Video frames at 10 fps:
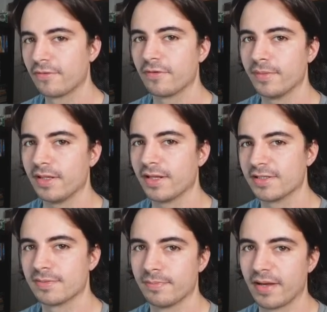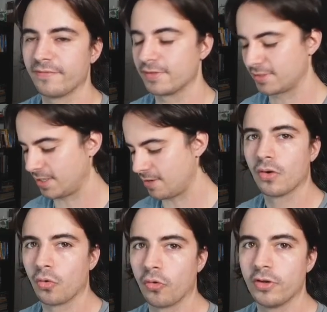For me, that is My First
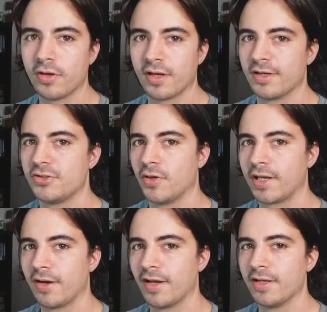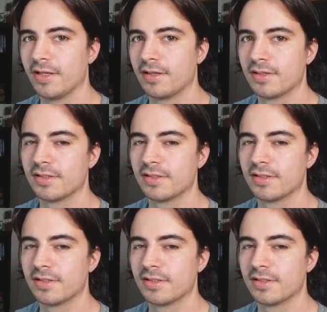Account, or you can enter your account ID.